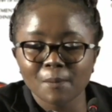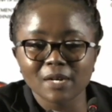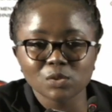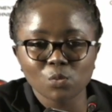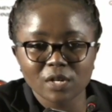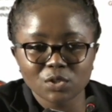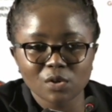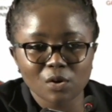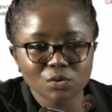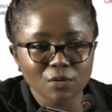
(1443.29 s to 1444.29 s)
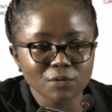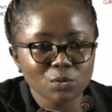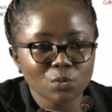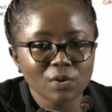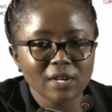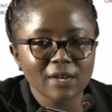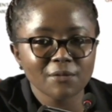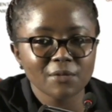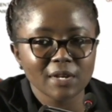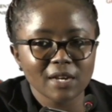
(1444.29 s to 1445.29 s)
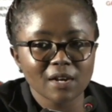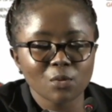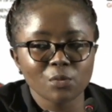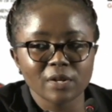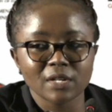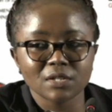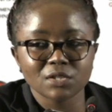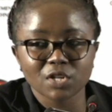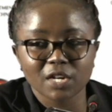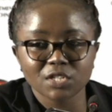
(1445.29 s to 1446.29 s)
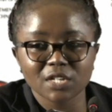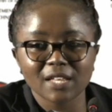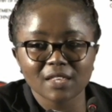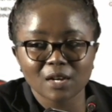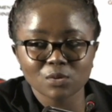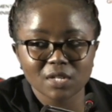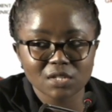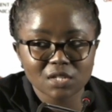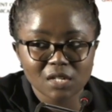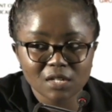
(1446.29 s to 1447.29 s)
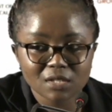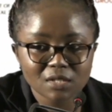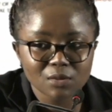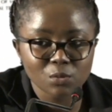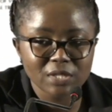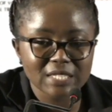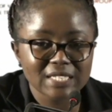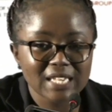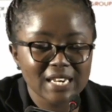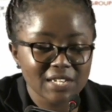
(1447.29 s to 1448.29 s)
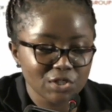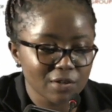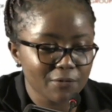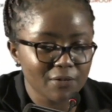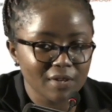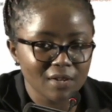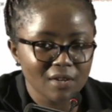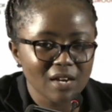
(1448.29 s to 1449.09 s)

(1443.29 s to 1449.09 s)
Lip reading: But once you're out of school, every year we charge 1,000 shillings, which is the ledger fee.